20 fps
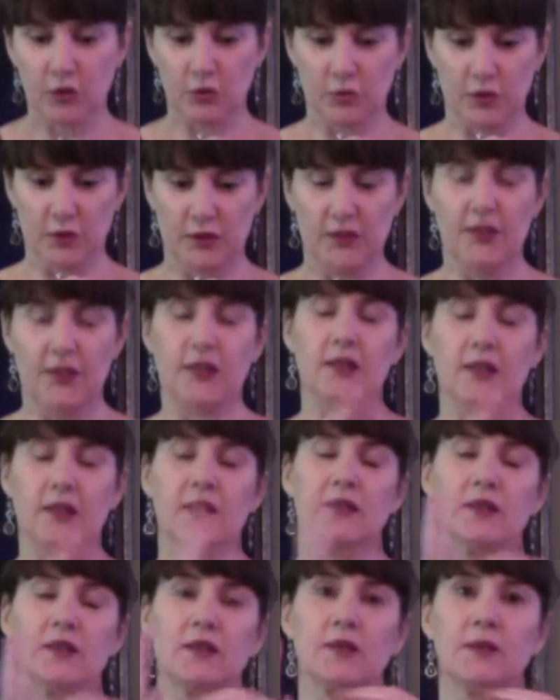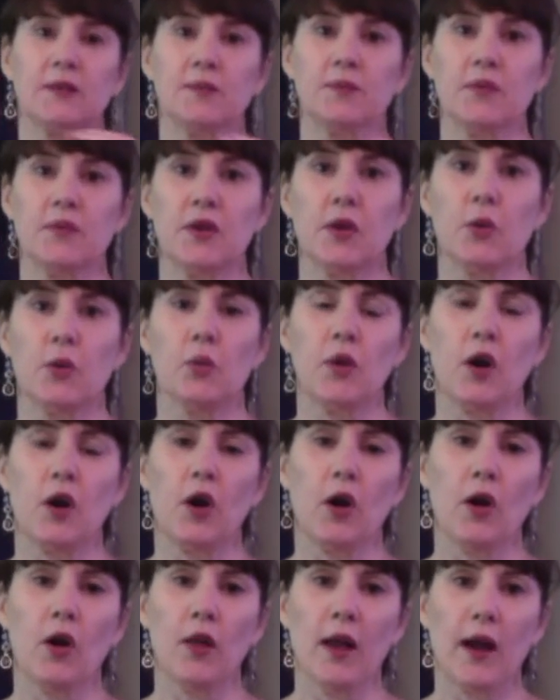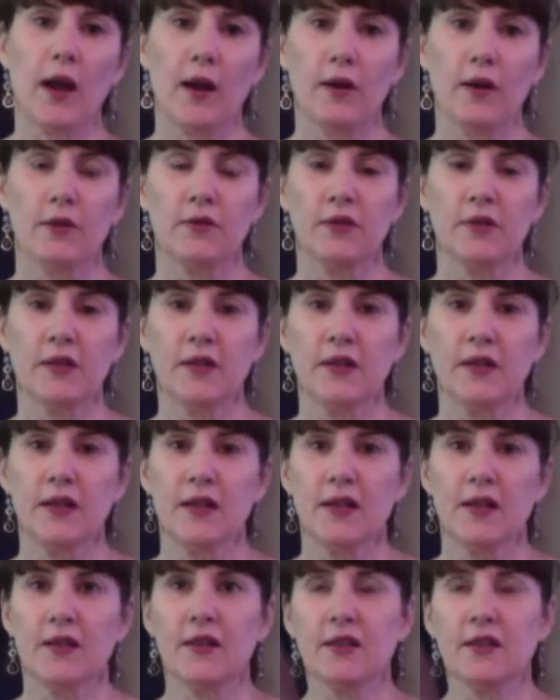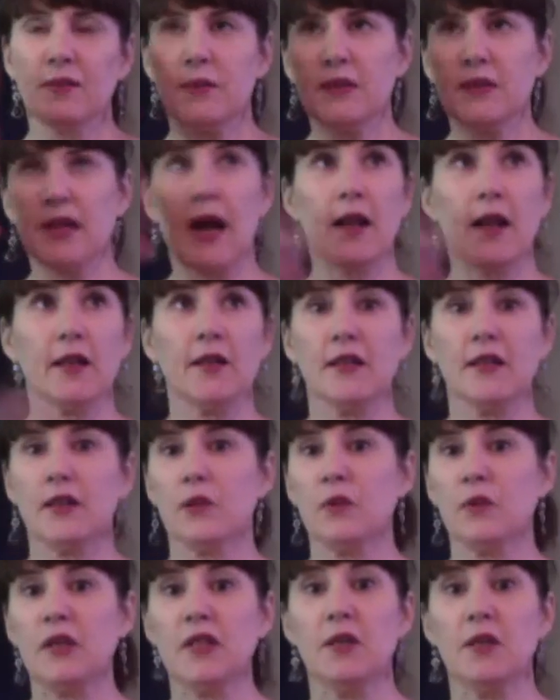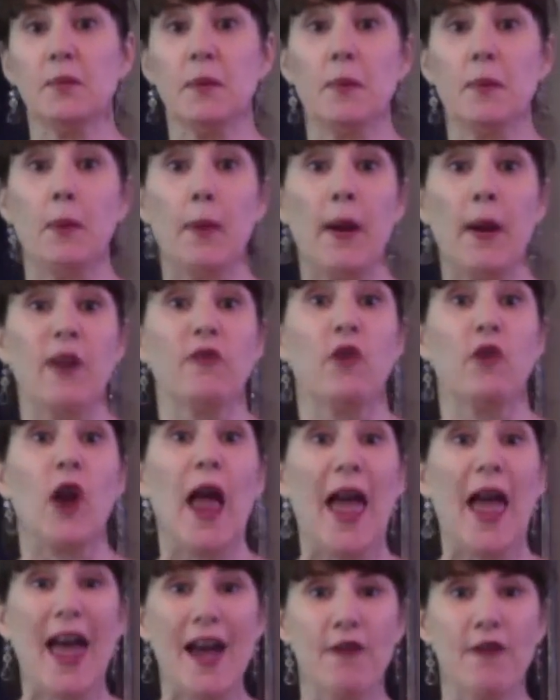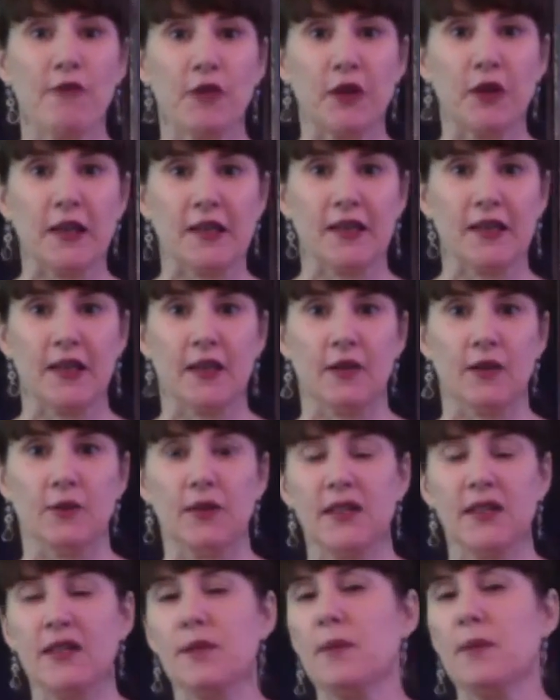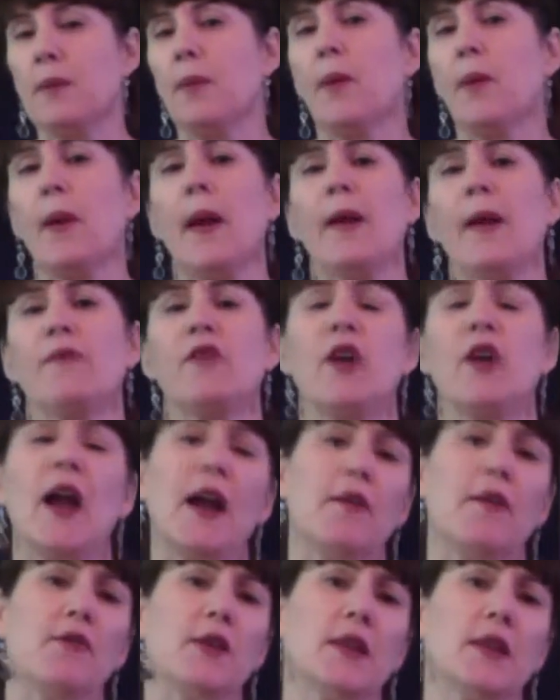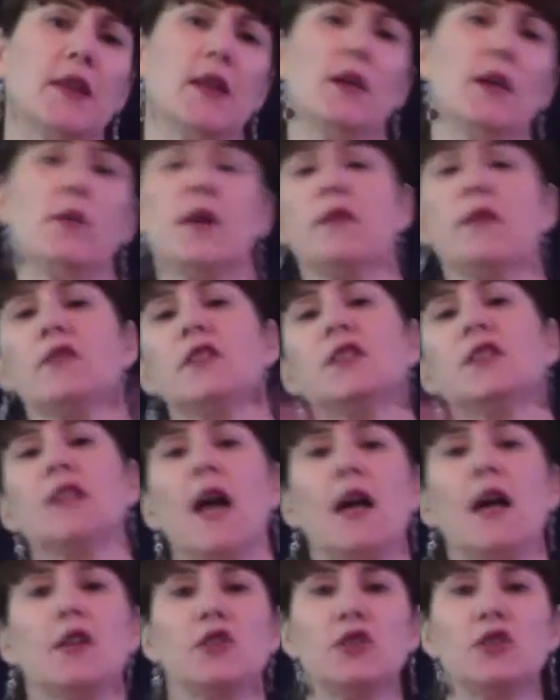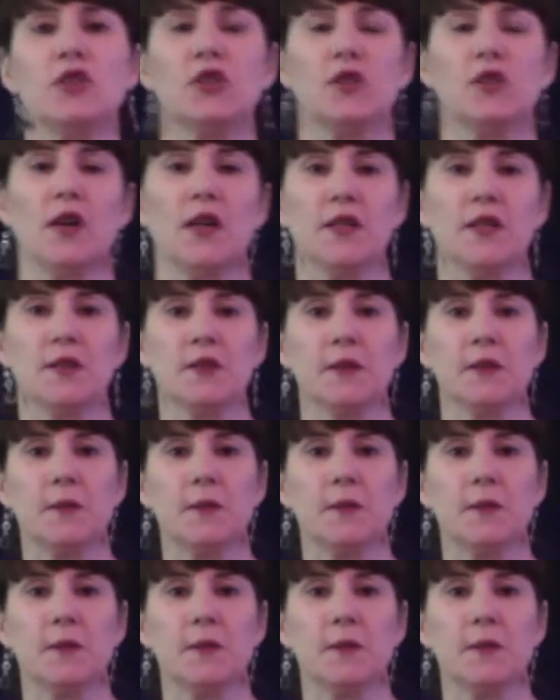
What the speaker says: with this. We all have this mentality that we need to be prepared for everything. We need to be prepared for everything. What if disaster strikes?